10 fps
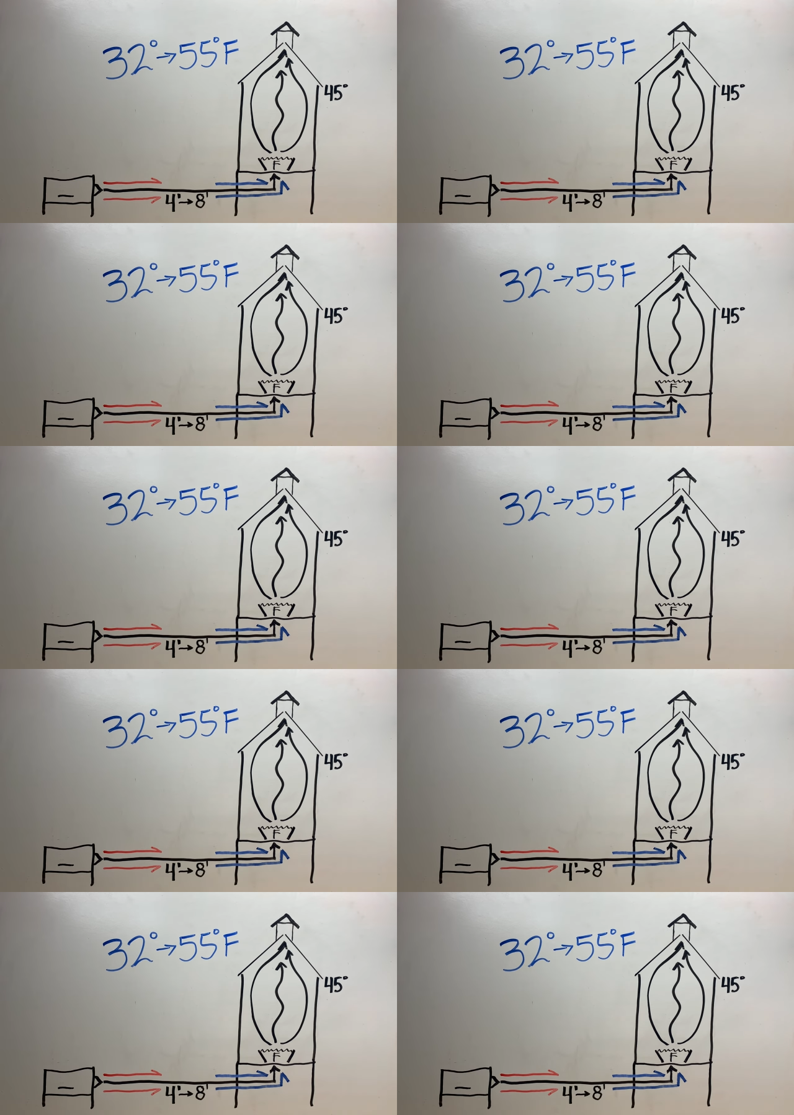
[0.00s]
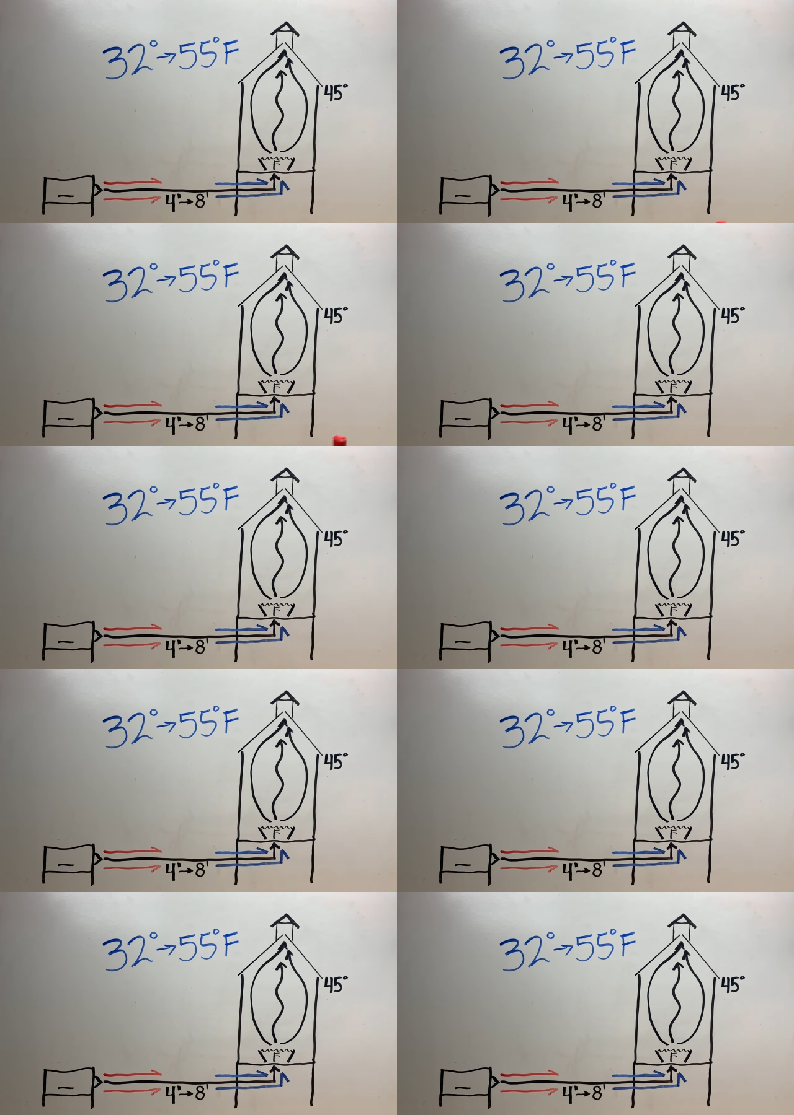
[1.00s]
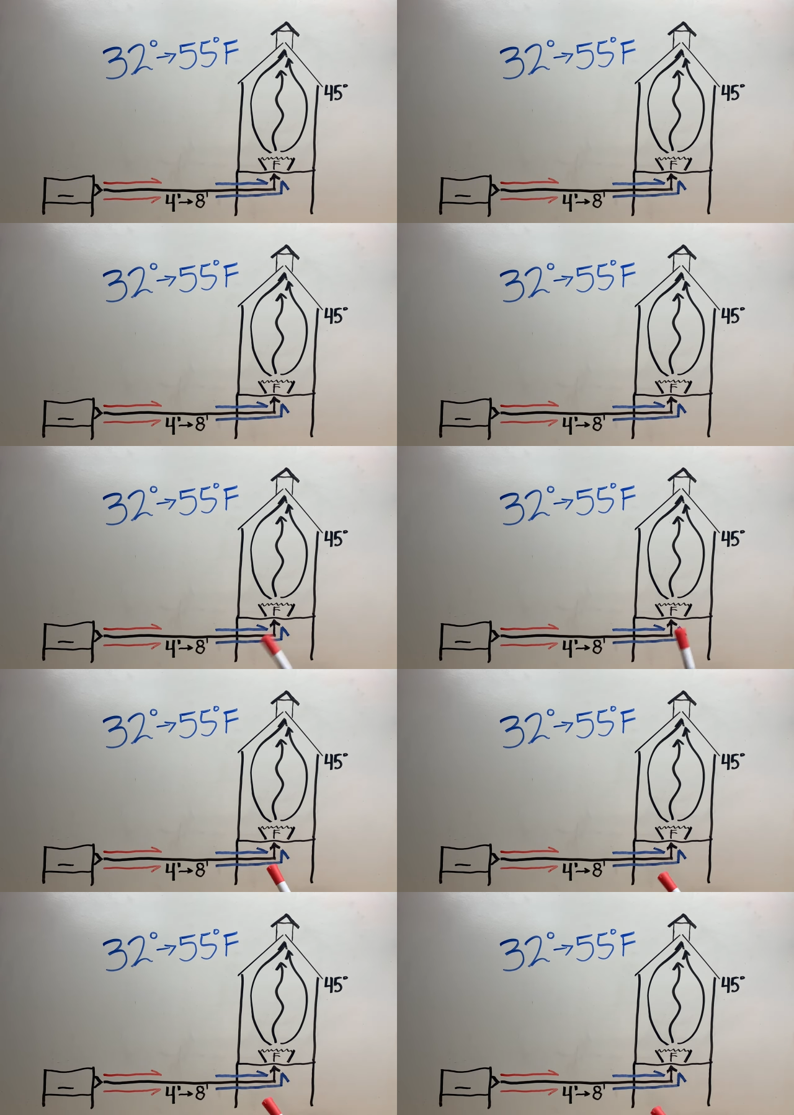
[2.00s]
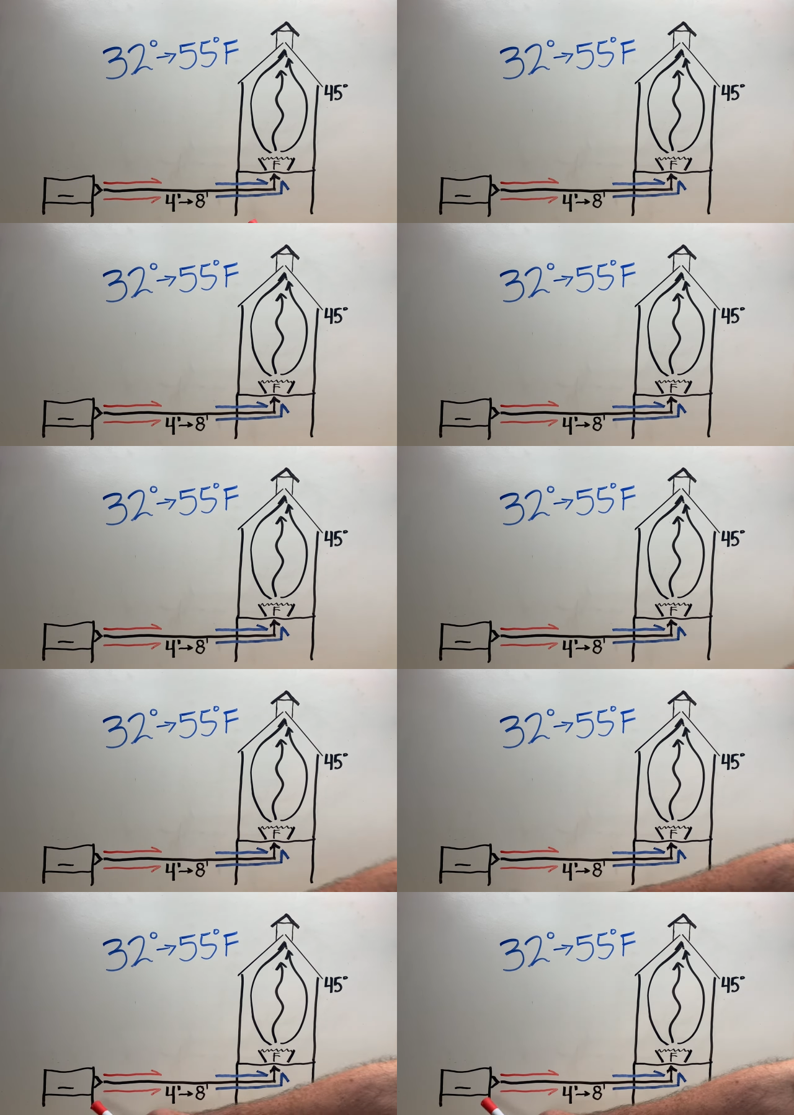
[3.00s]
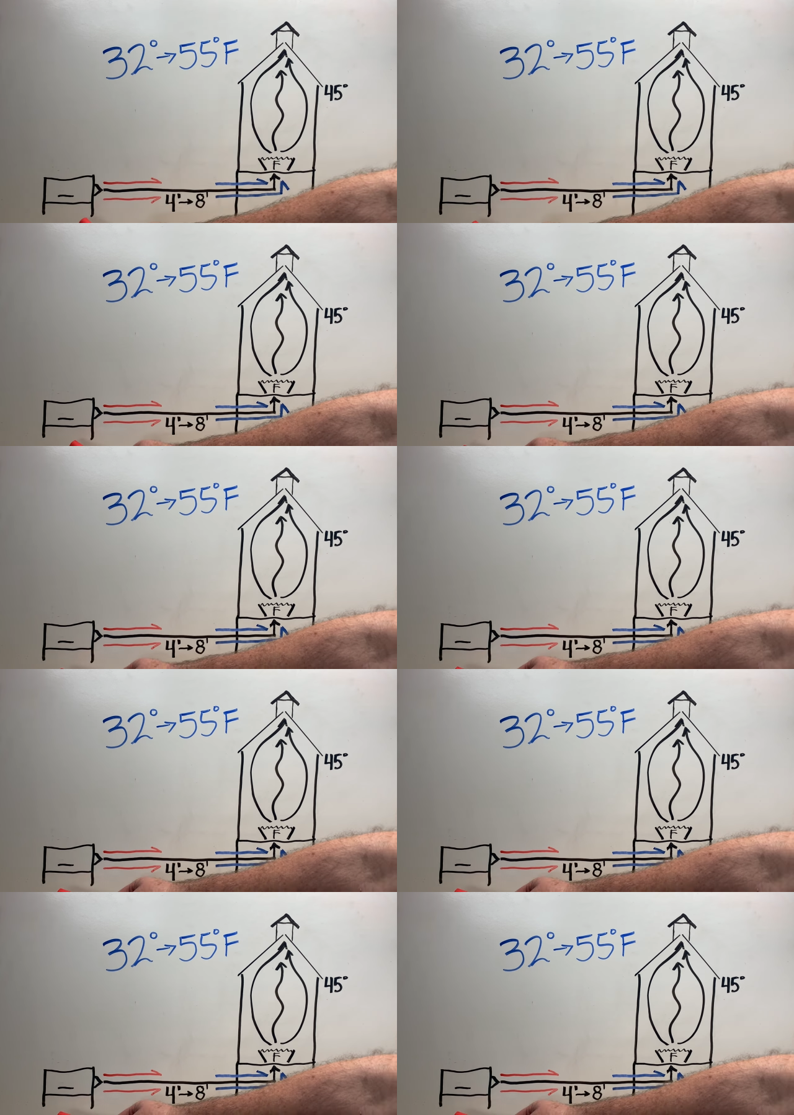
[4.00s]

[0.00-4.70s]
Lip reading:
(no speaker visible)